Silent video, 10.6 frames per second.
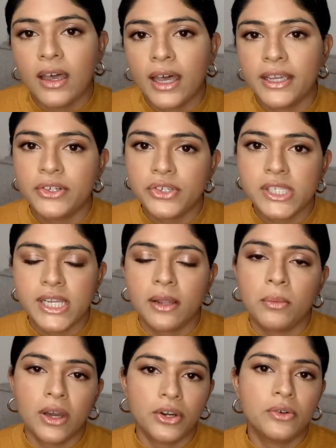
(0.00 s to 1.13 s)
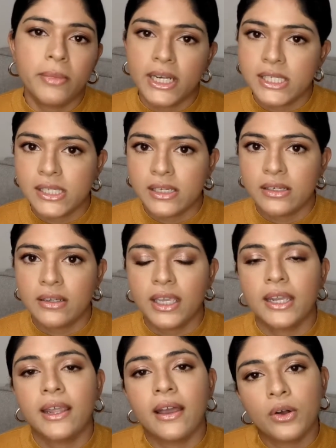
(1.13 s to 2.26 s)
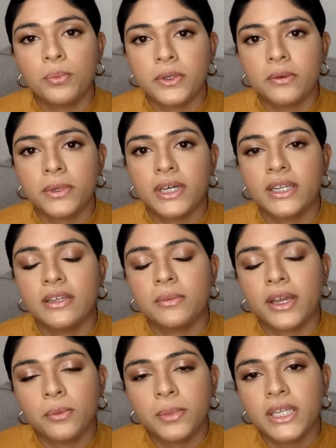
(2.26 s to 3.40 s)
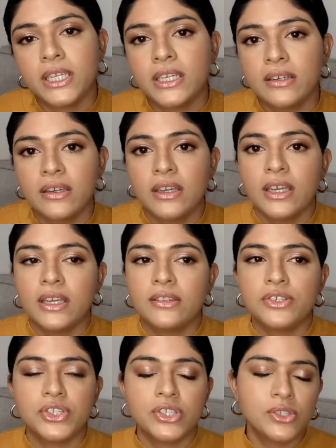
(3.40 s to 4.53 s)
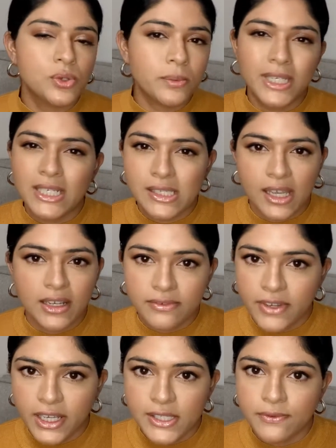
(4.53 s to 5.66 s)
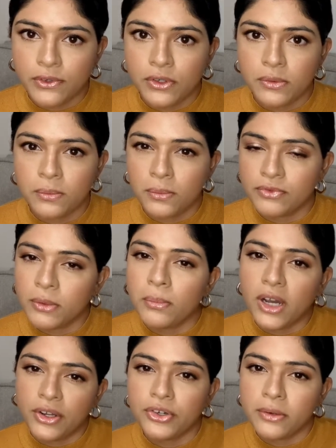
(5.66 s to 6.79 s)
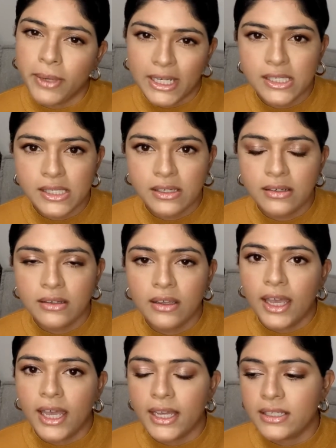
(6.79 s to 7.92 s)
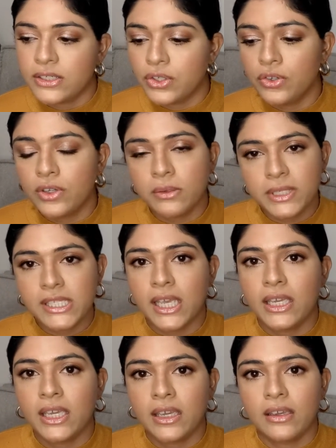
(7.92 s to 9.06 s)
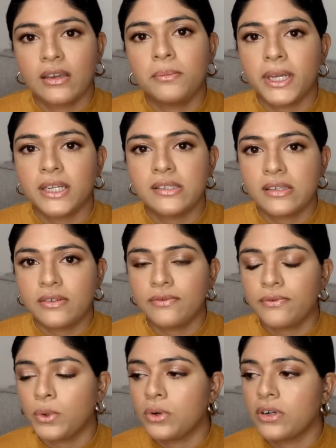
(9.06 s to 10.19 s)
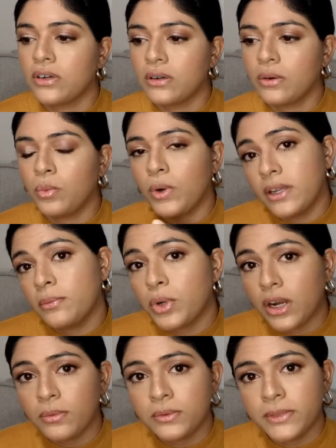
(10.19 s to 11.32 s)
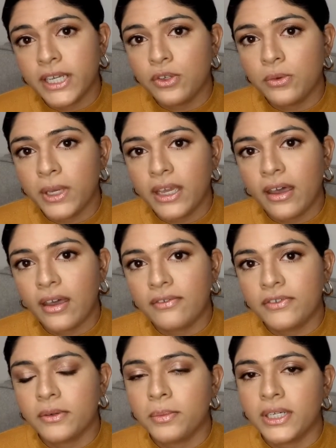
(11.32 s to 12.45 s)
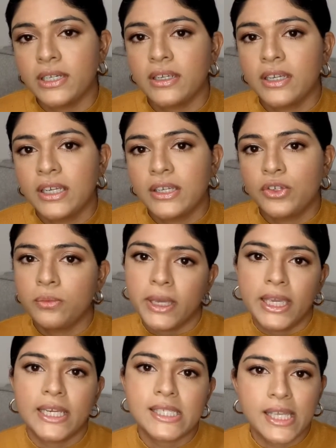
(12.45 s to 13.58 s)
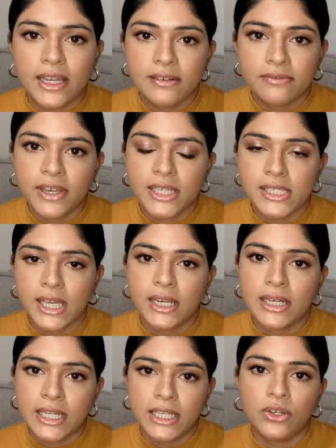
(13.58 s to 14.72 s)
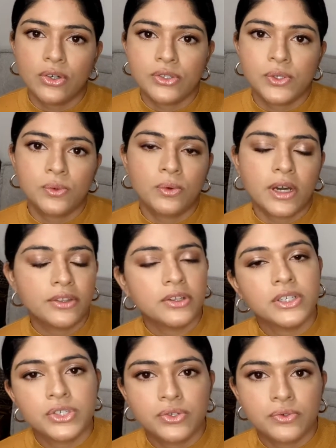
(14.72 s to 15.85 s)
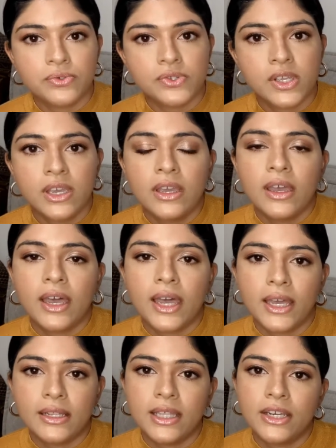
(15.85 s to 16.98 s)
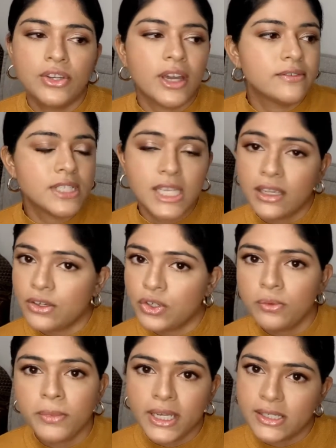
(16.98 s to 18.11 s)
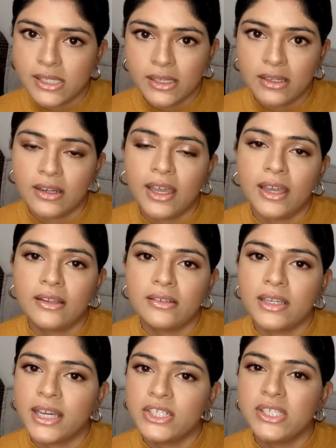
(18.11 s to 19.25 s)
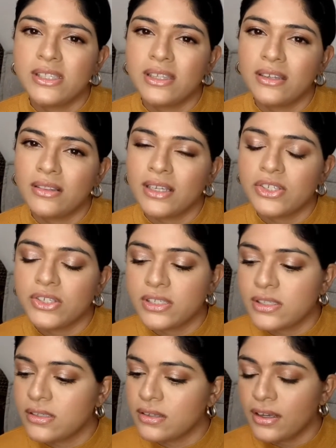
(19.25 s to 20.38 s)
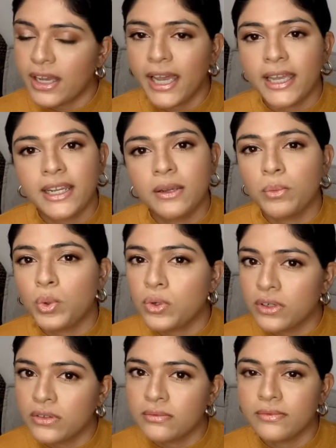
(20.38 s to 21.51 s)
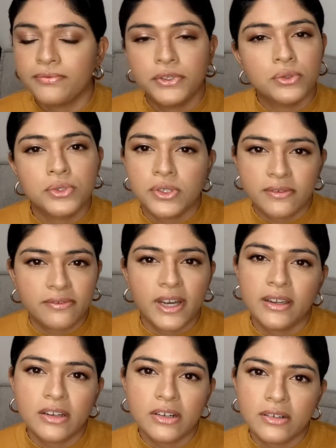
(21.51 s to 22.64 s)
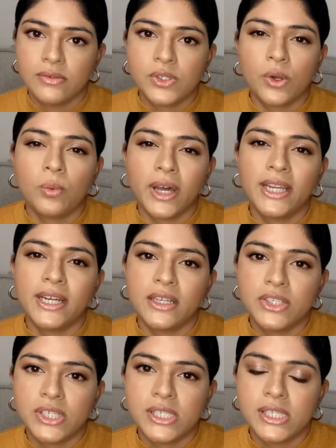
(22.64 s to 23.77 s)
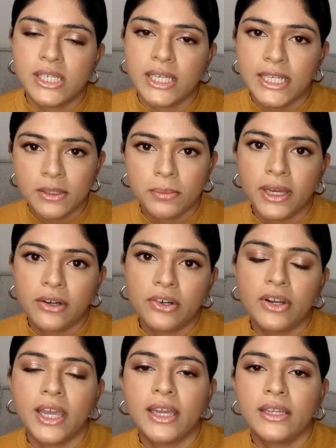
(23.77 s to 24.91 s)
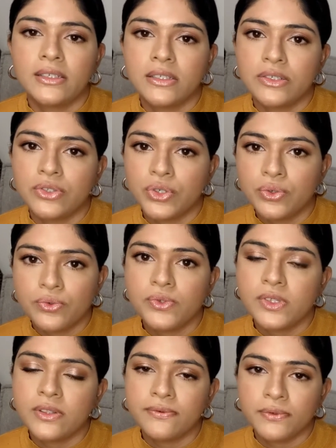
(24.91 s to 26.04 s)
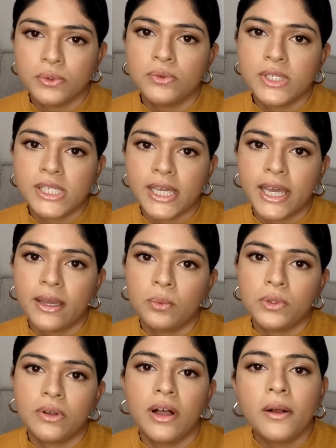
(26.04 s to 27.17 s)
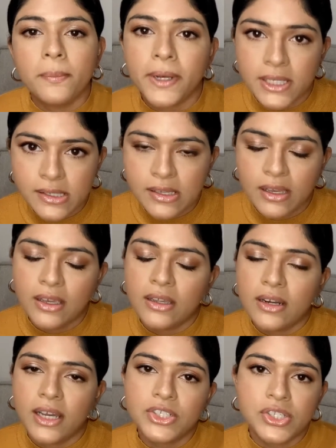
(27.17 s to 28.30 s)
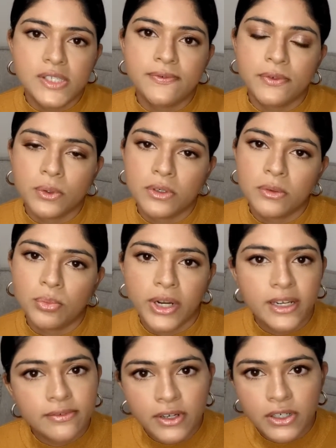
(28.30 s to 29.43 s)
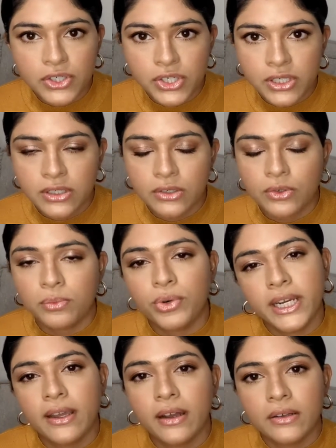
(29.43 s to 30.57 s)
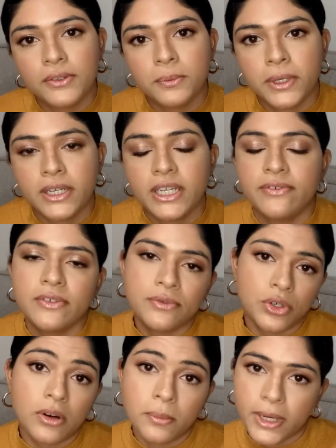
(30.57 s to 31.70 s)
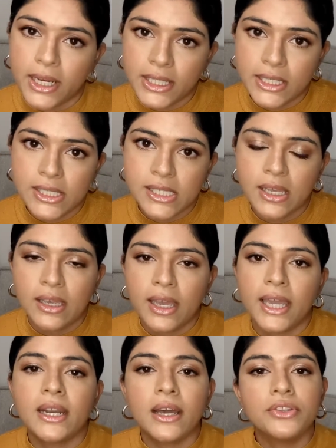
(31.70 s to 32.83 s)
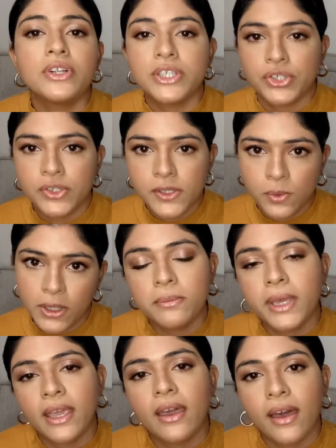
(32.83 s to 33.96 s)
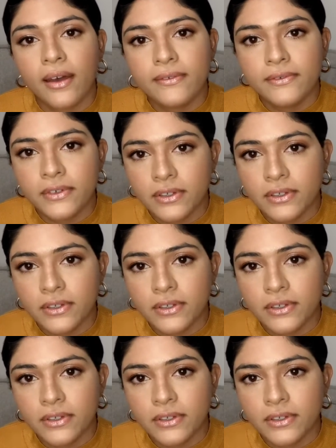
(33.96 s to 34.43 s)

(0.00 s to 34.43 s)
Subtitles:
I understand modern medicine can help, but in my opinion, there's just too many side effects from modern medicine, and you can be taking a medicine for one problem that you may have, but you may get side effects that lead onto other issues, and then you have to take a new medicine. And I just think that's just adding more fuel to the fire. So why not just eat better and choose the foods that will help us, not just for brain function or brain health, but even for our bodies and other issues we may have.